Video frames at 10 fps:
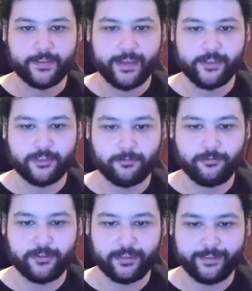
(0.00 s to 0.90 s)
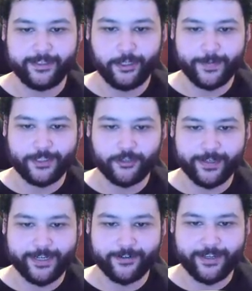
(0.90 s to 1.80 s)
It is just a little bit
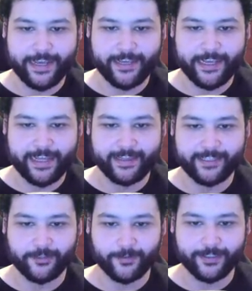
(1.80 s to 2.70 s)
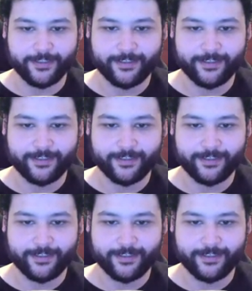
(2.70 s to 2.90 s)
trickier to hit this one.